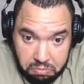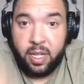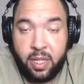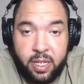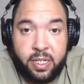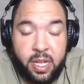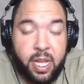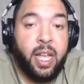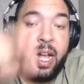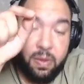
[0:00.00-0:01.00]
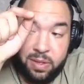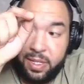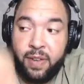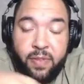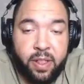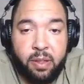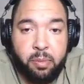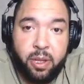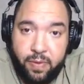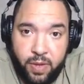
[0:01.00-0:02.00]
This day, I will definitely
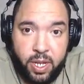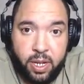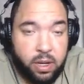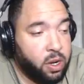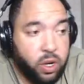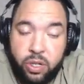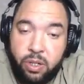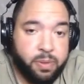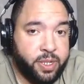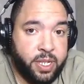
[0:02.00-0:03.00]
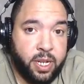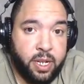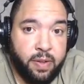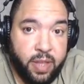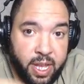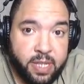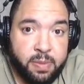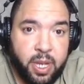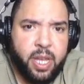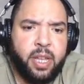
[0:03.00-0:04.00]
be a vegan, 100%. If they ask
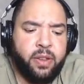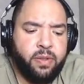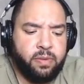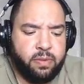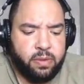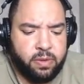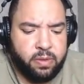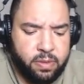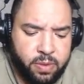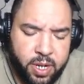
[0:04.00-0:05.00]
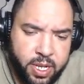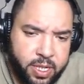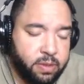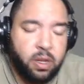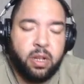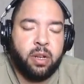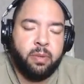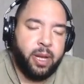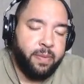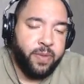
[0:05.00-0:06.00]
me, hey, are you want to eat some? No, man,
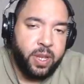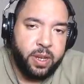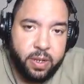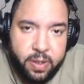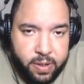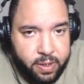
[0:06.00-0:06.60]
I'm vegan.